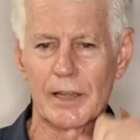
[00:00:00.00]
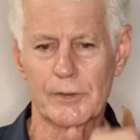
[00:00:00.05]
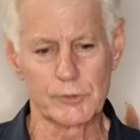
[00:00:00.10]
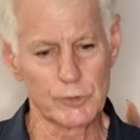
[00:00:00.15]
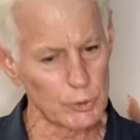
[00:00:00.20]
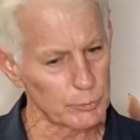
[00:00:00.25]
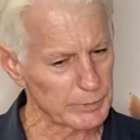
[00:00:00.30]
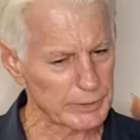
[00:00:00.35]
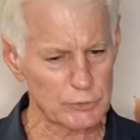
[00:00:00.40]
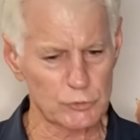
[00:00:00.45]

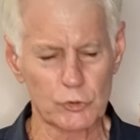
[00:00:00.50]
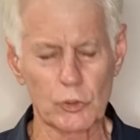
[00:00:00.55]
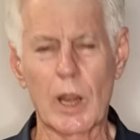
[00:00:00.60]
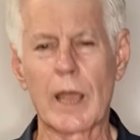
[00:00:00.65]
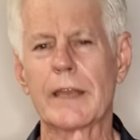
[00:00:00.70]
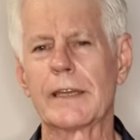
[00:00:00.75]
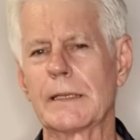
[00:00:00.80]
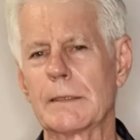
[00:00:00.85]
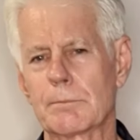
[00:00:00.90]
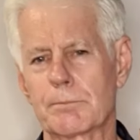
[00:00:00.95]
doing
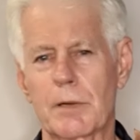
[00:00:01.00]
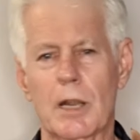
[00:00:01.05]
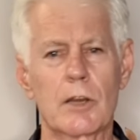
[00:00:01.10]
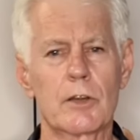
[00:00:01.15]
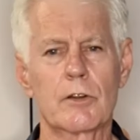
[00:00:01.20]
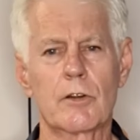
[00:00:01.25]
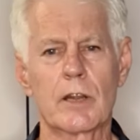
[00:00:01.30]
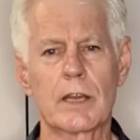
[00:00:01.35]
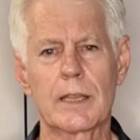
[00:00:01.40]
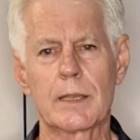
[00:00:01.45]
training
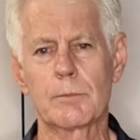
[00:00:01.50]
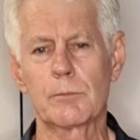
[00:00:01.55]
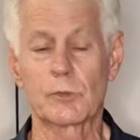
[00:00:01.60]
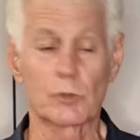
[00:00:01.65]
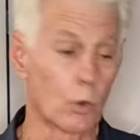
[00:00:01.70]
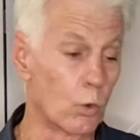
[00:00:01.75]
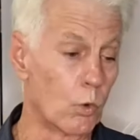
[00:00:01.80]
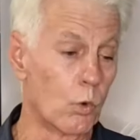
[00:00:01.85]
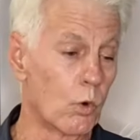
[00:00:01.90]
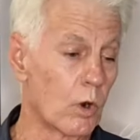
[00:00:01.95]
programs,
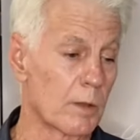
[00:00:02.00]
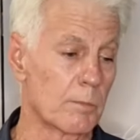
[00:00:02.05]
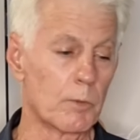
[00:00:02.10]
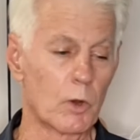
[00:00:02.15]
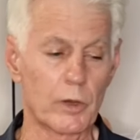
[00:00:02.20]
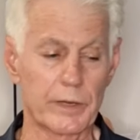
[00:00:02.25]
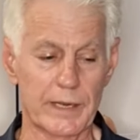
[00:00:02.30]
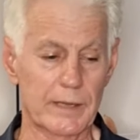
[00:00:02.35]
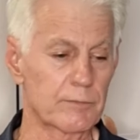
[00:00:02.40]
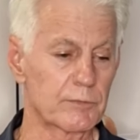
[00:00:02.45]
or I
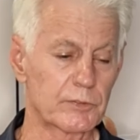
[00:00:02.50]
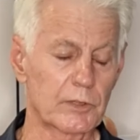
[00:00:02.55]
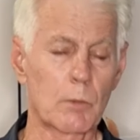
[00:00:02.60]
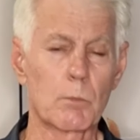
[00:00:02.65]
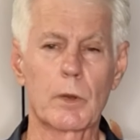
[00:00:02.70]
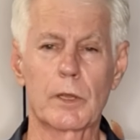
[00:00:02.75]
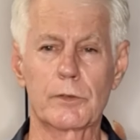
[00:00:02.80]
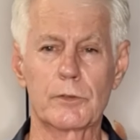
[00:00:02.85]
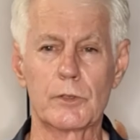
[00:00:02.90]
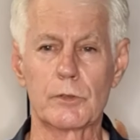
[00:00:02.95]
might have
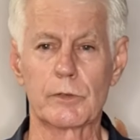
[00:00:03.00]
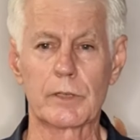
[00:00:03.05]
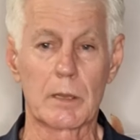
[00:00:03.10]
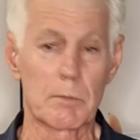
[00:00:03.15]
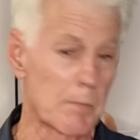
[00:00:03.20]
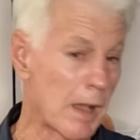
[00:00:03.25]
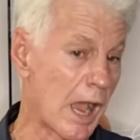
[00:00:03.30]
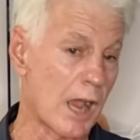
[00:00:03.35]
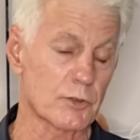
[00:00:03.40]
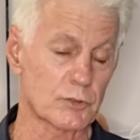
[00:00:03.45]
someone doing a
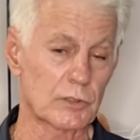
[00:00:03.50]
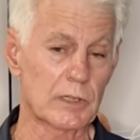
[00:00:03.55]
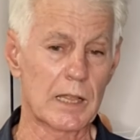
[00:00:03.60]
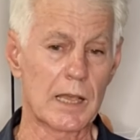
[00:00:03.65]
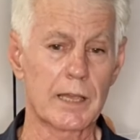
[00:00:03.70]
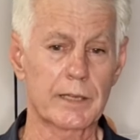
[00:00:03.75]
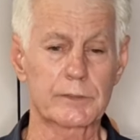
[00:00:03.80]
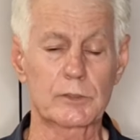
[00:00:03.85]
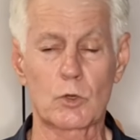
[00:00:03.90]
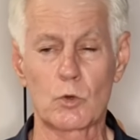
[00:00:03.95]
martial art